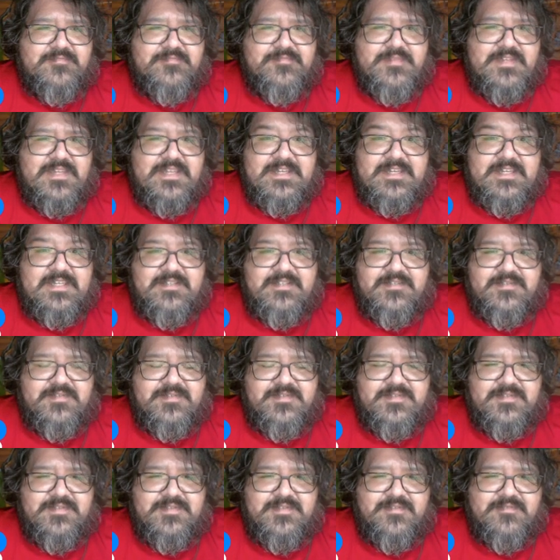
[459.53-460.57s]

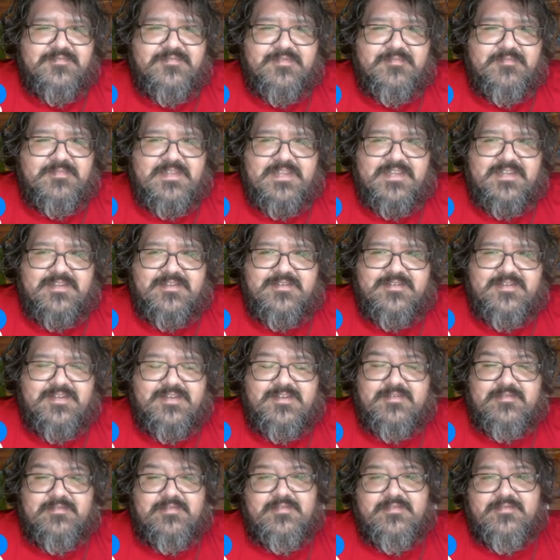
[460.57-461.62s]
Indians from like I
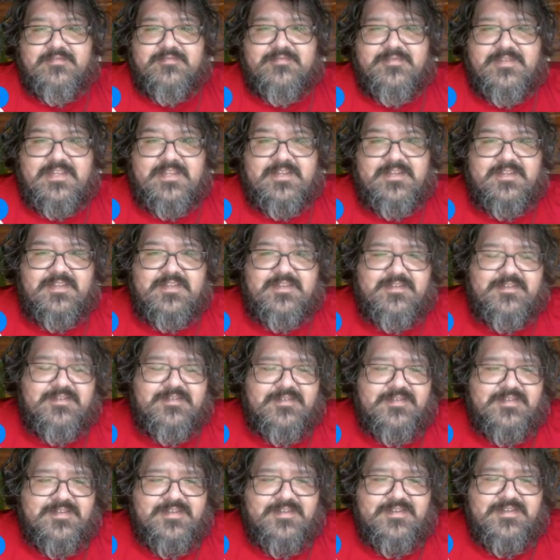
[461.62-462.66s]
don't know India.
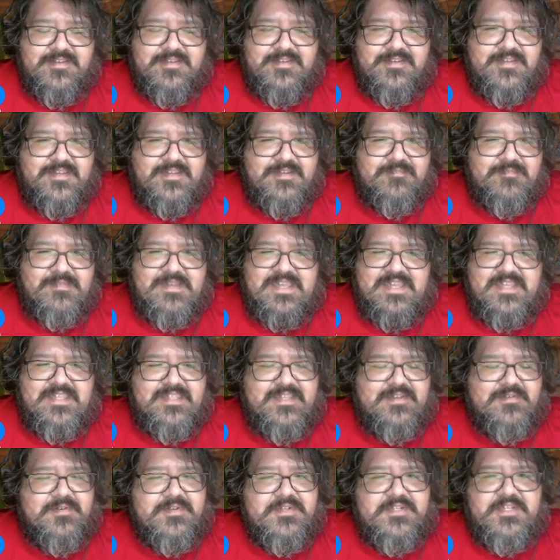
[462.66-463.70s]
And man,
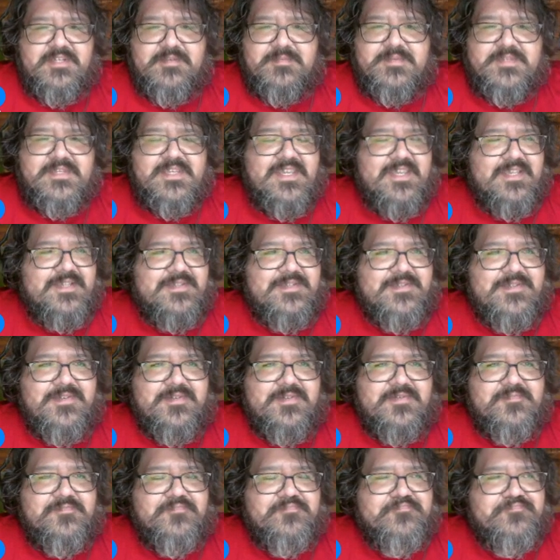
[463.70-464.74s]
they were cheapskates,
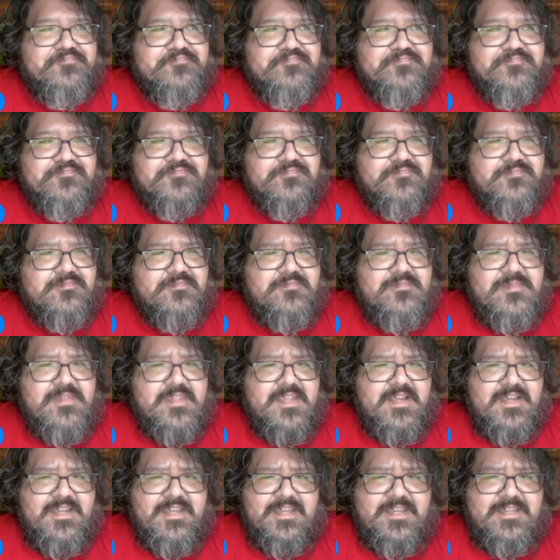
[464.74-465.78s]
dude.
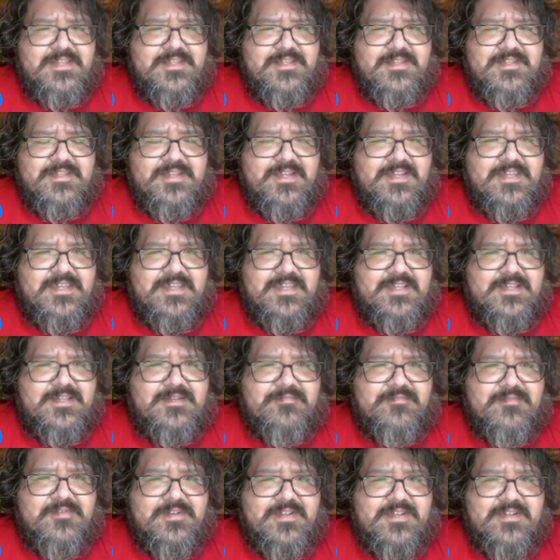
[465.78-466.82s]
I hated
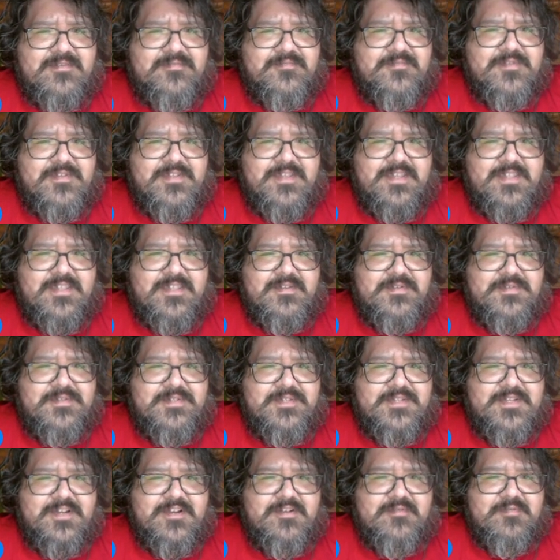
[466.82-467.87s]
working for that. That was a
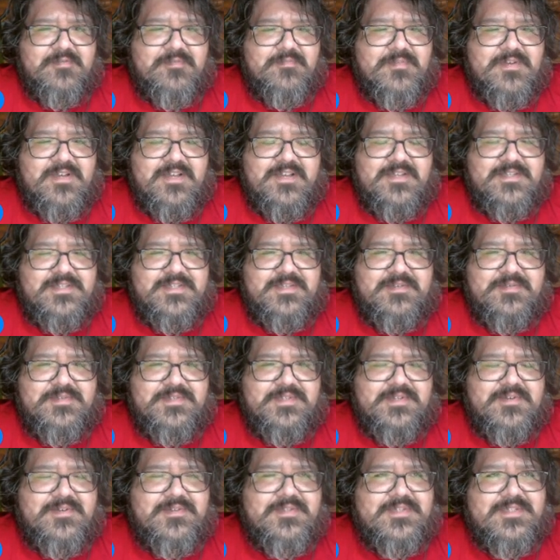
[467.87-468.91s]
terrible boss. He was
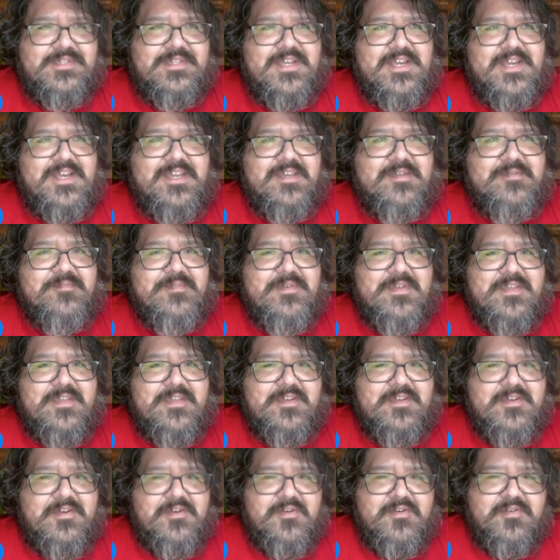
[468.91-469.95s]
there all the time.
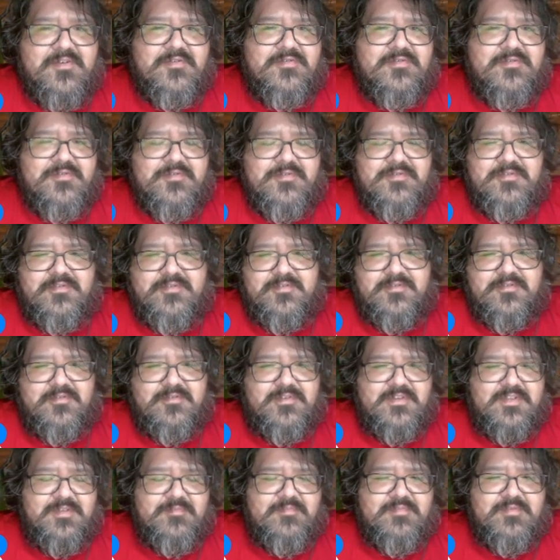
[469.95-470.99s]
"Oh, no, you could
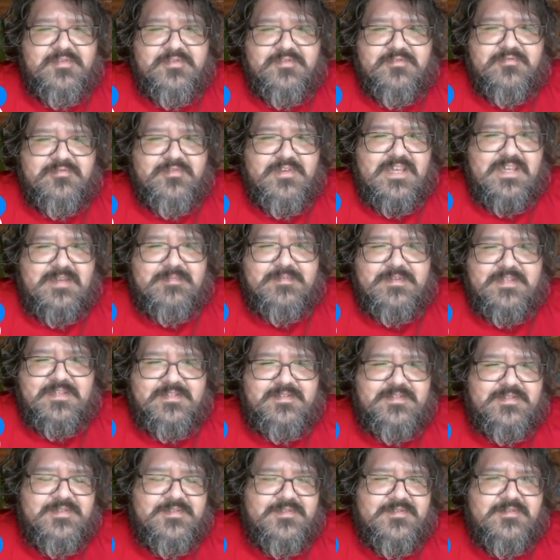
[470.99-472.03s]
only put 2
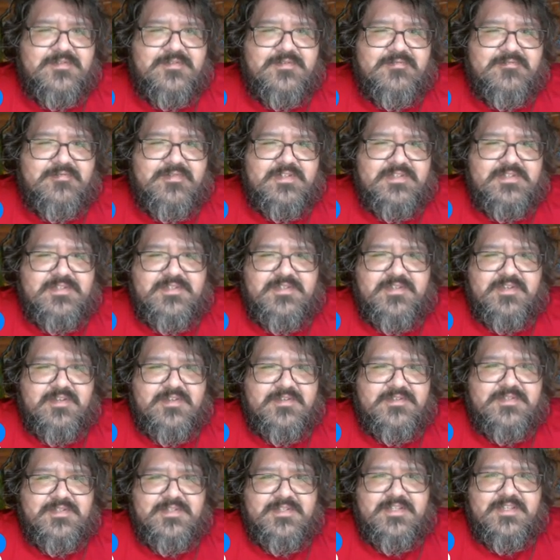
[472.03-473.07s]
napkins or 1
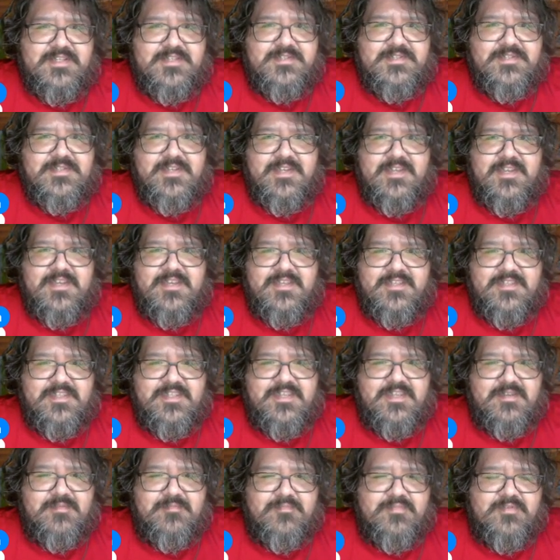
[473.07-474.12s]
sauce unless
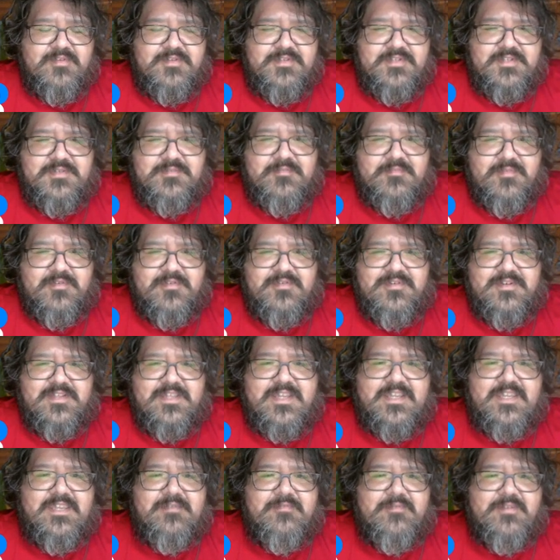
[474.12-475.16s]
they purchase more."
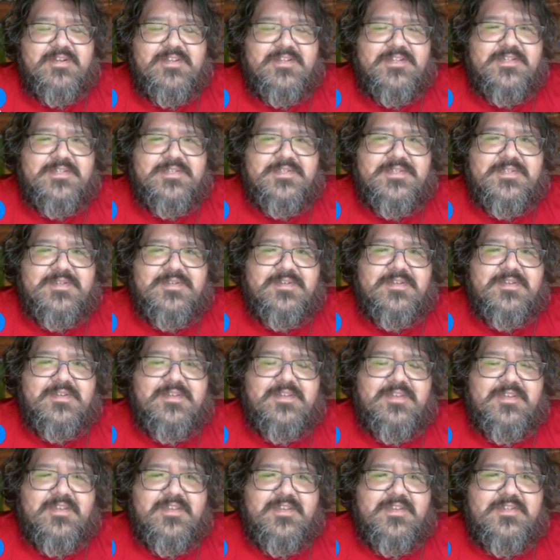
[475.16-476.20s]
Like, he wanted us to
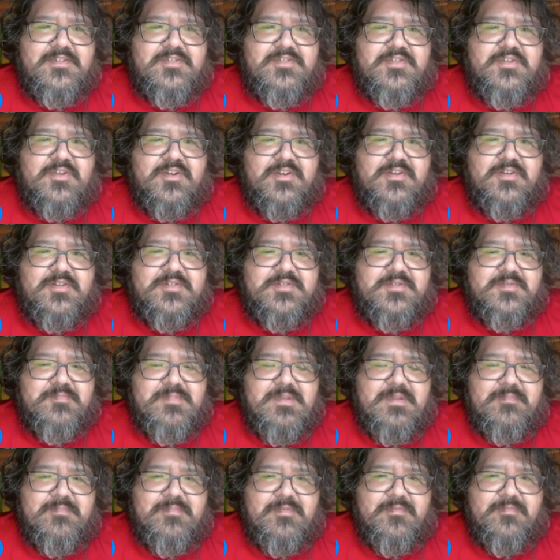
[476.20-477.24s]
charge
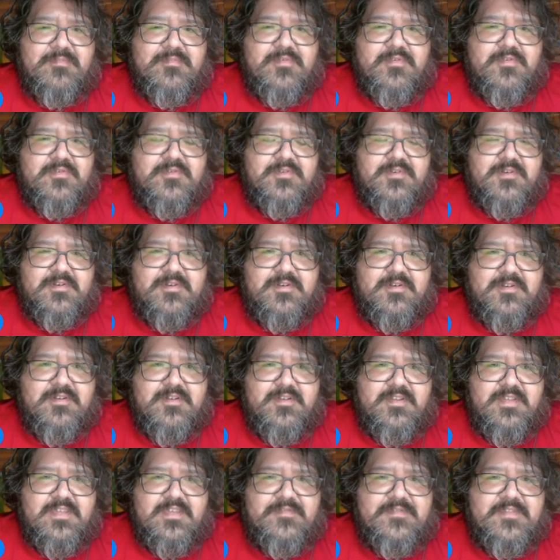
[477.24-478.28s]
people more
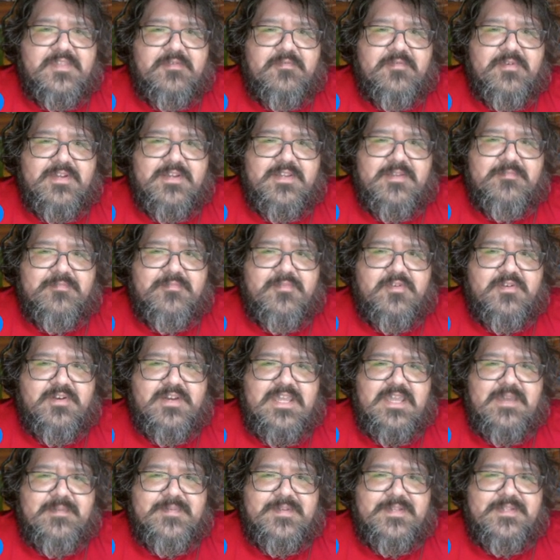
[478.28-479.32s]
if they wanted more
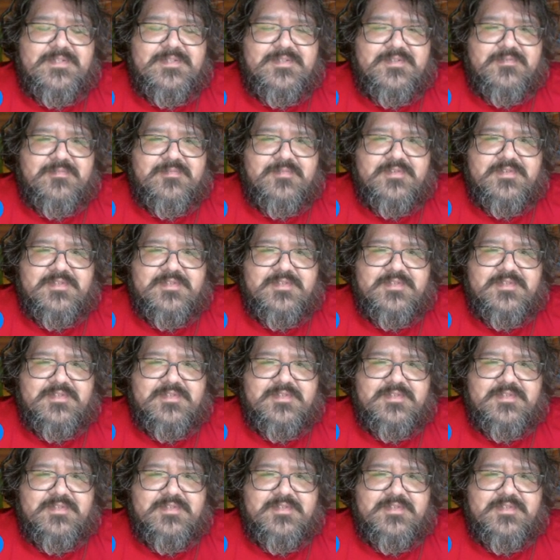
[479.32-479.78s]
napkins or more